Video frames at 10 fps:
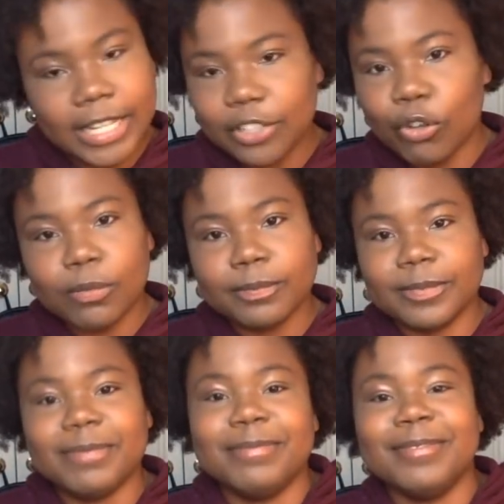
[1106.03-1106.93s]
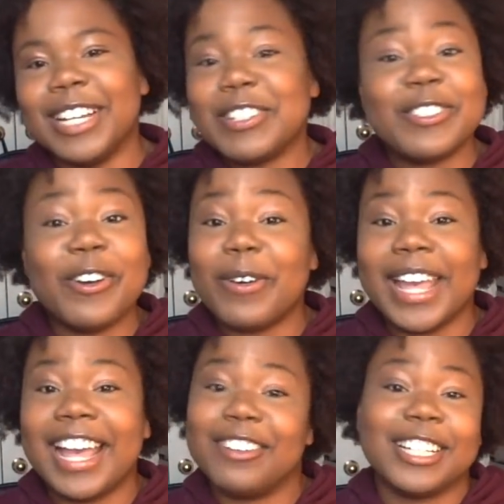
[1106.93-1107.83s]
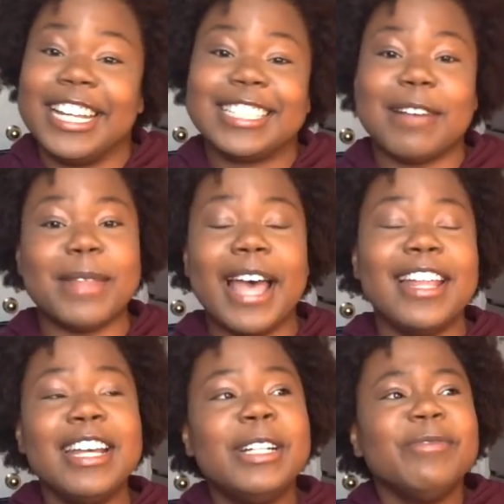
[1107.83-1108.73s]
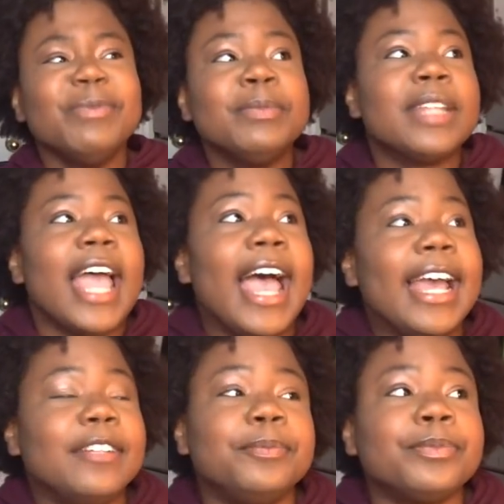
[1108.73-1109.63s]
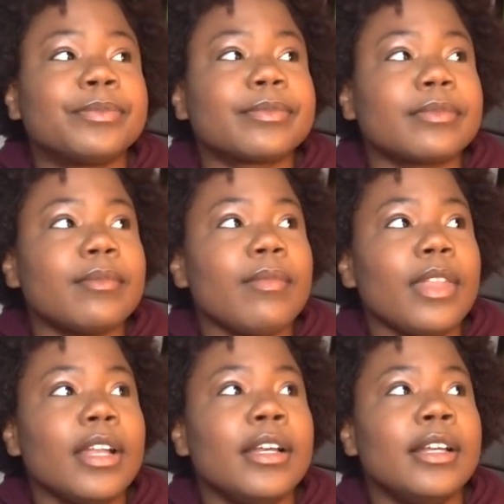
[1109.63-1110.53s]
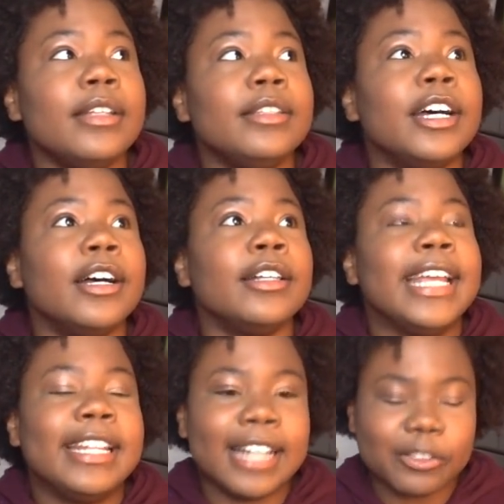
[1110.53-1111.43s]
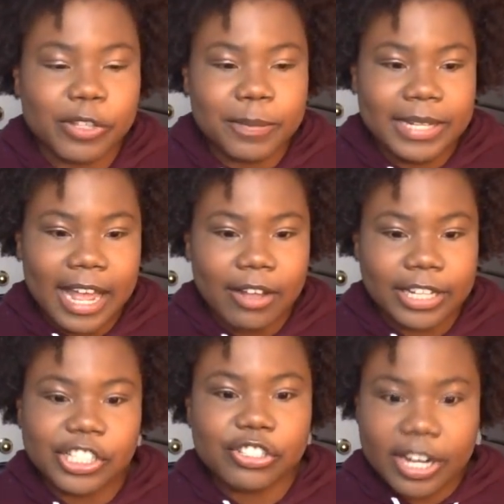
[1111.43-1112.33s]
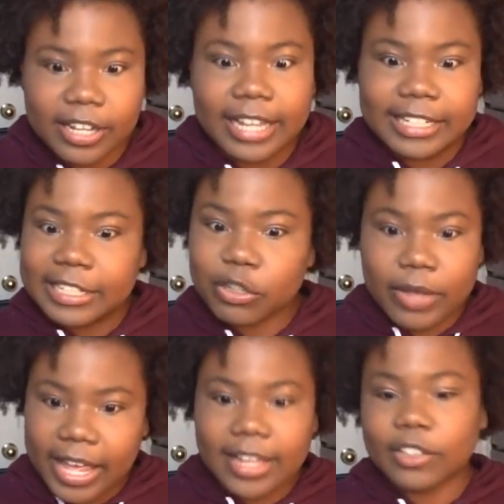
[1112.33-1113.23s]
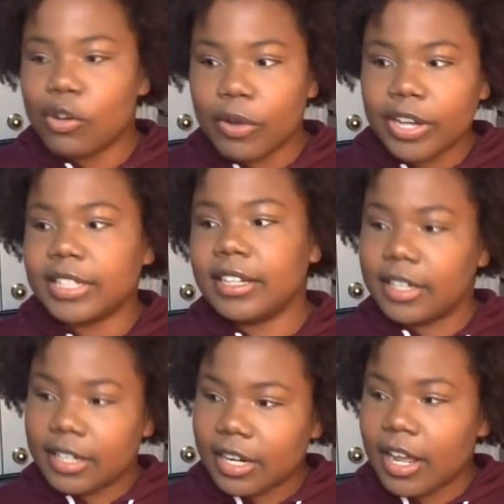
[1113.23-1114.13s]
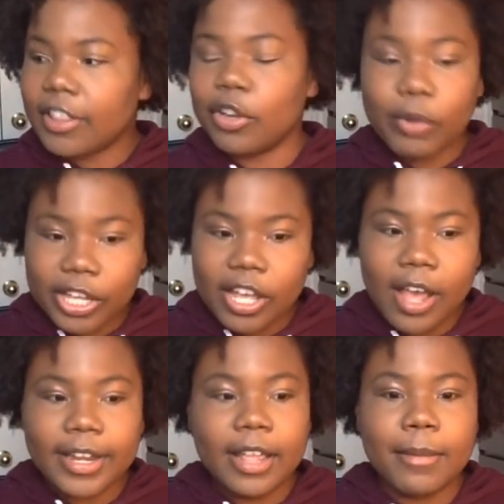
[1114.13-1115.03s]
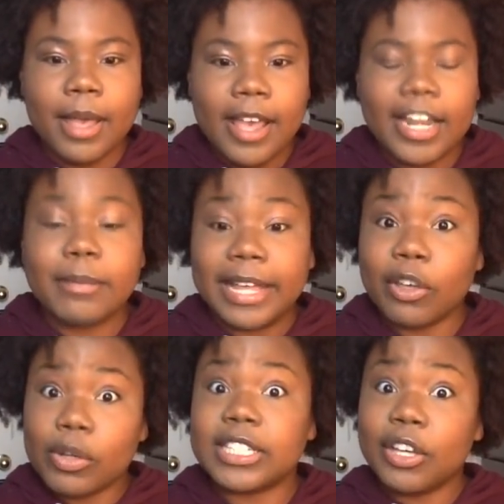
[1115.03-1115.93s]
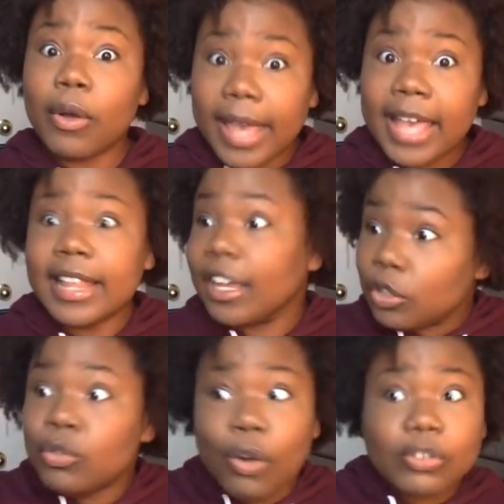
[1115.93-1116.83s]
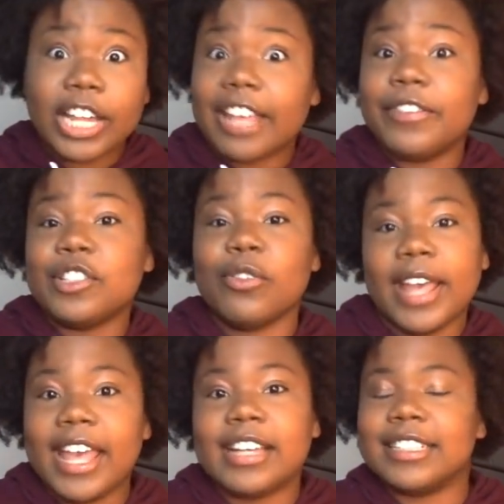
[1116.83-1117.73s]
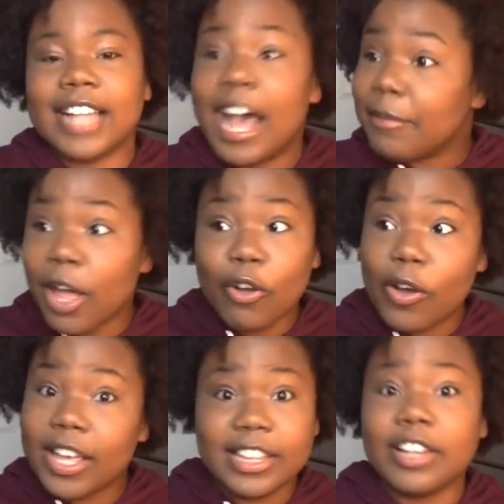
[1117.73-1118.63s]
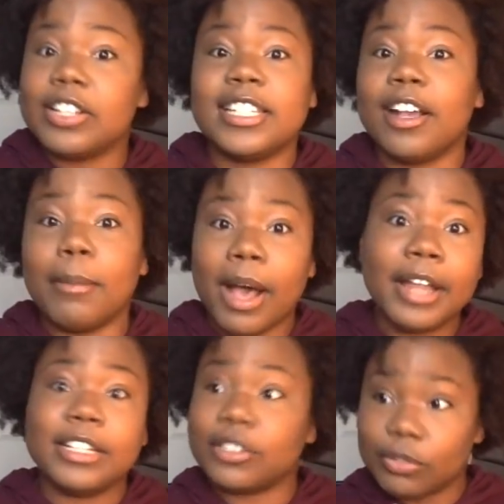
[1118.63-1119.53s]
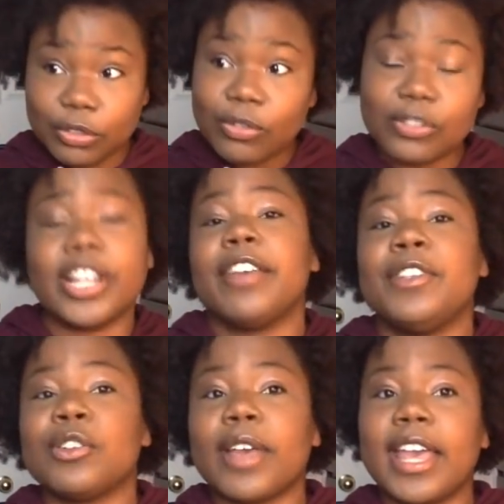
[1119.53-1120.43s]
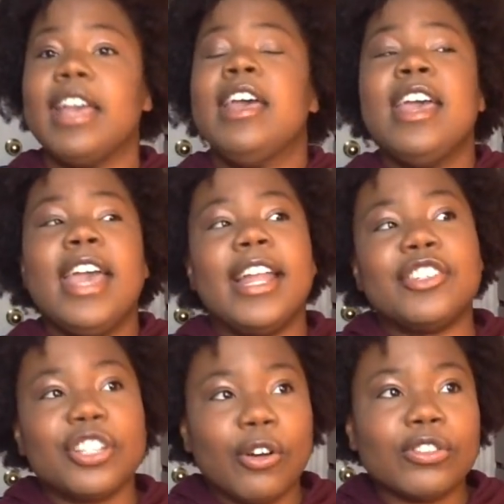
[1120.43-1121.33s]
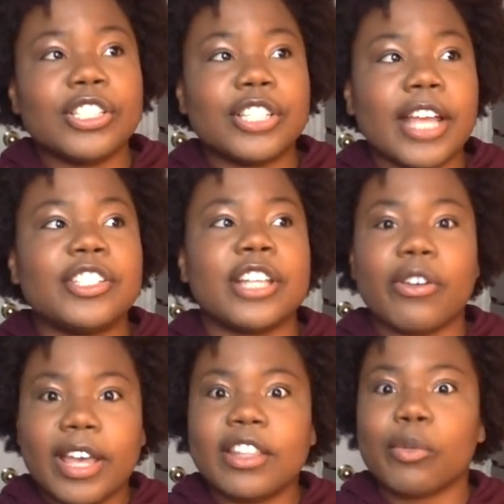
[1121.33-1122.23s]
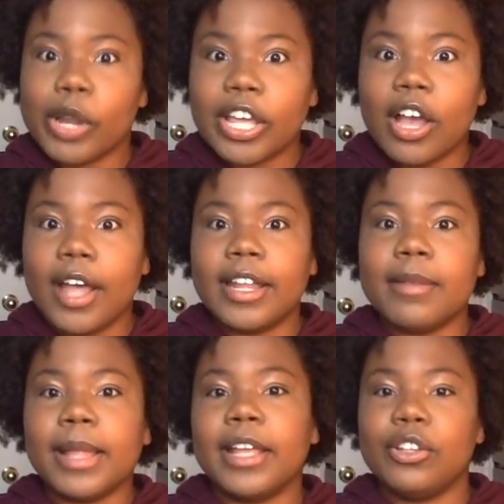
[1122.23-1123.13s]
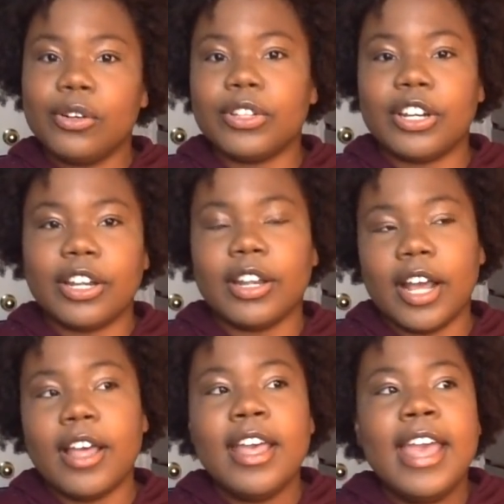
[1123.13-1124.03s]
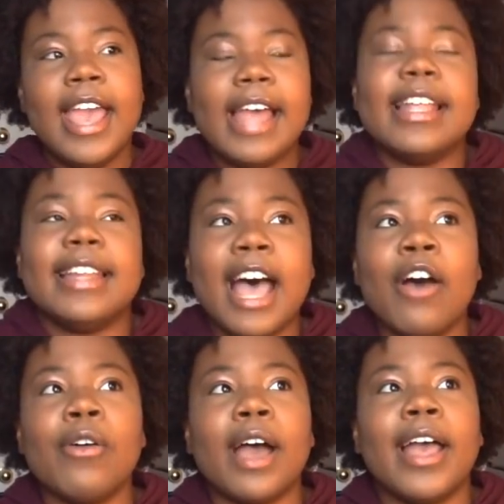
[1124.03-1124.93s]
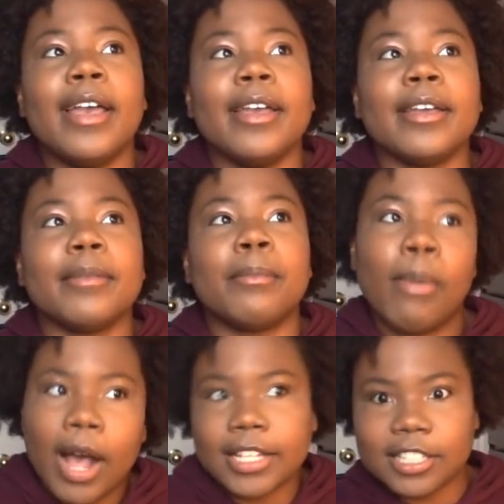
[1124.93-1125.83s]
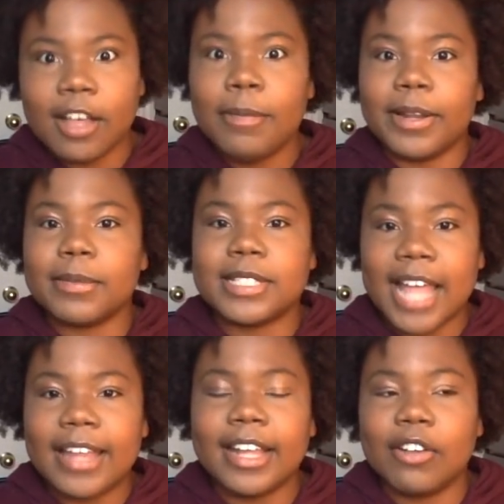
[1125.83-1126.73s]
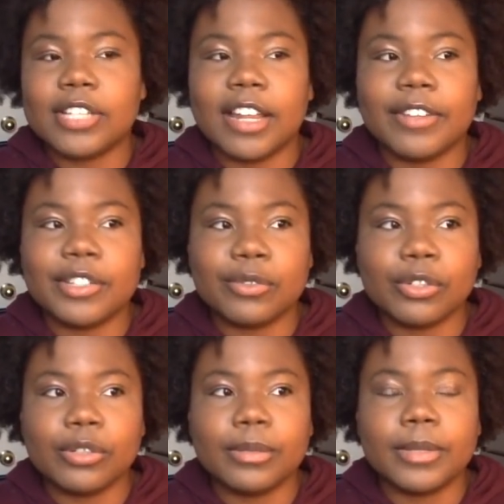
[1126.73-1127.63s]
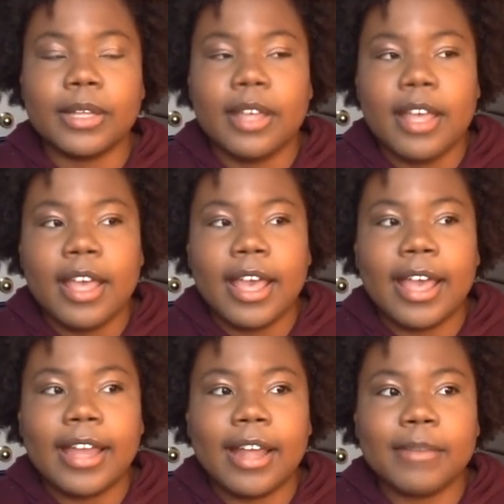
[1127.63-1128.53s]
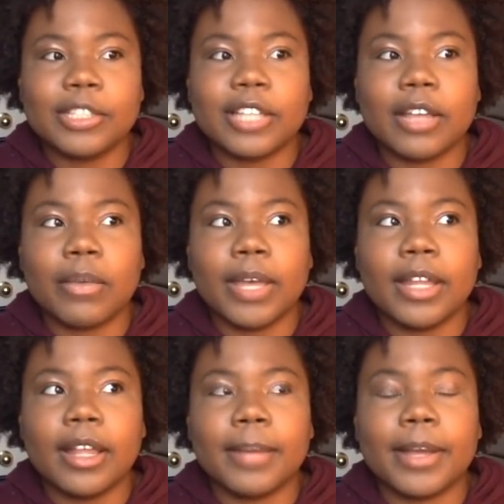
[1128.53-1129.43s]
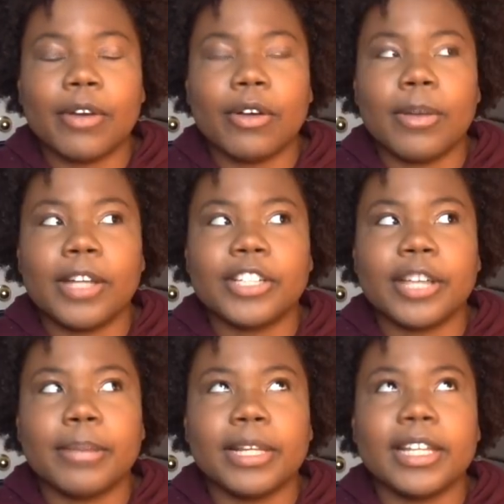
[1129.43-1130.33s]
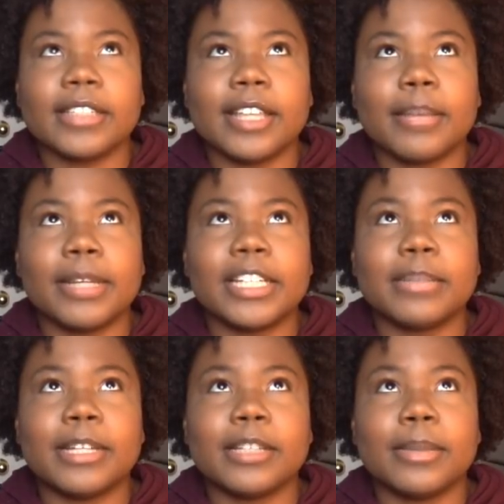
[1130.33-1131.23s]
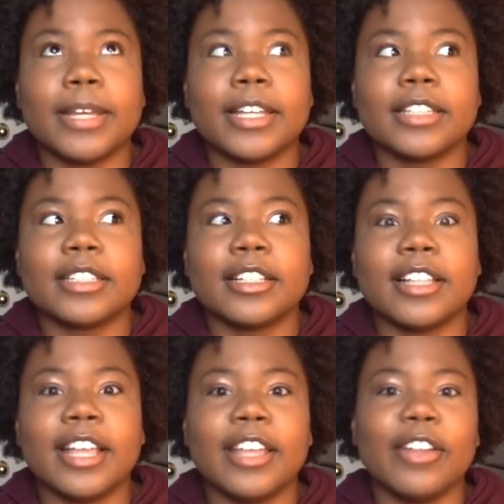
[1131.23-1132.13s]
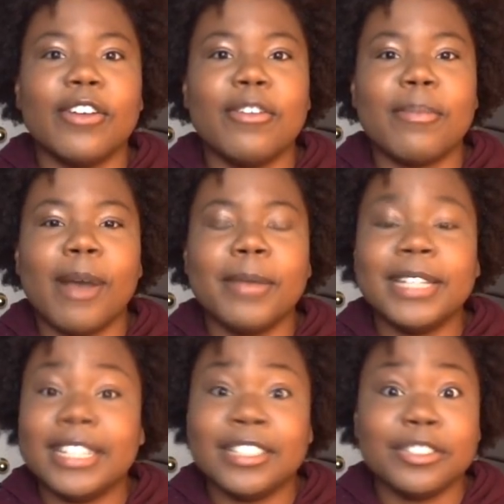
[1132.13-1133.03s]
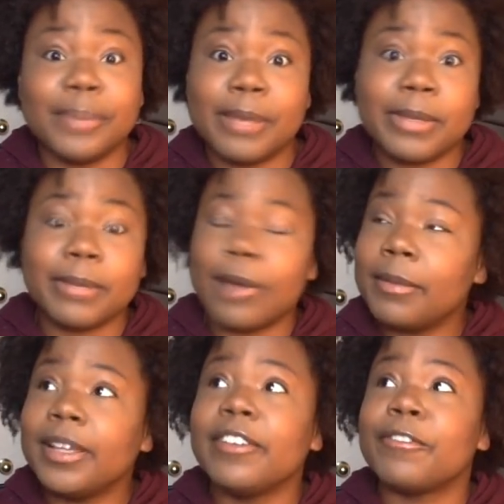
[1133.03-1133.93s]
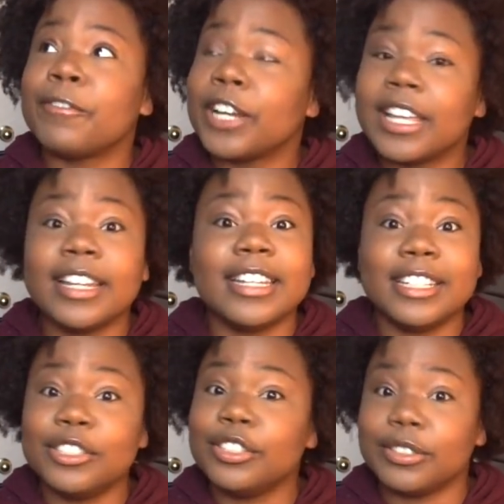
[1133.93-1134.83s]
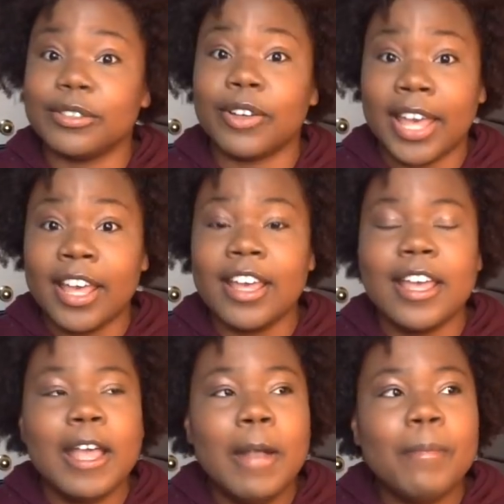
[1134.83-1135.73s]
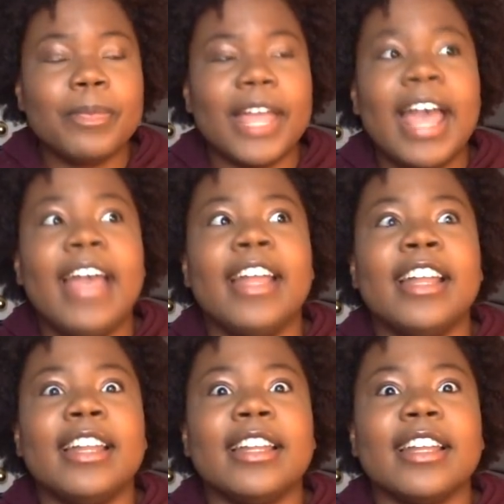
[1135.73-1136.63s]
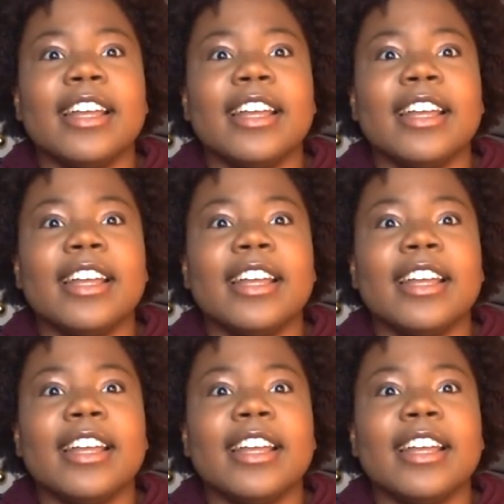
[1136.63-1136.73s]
nope. There was no way I was gonna accept that. And the lady that's with me now, like, she's trying to, like, it's okay, like, don't worry, they're working on him. And I'm like, yo, is he okay? Like, you go check if he's okay, because I'm not going in there and seeing a body, so you go check if he's okay. And she goes and checks, she's like, okay, they're working on him, like, you know, And then now I boss up, and I'm standing outside of his room, and I'm just, like, waiting, like, oh, come on, Jay, please. Like, you know, mommy needs you, baby. Mommy freaking needs you, okay? And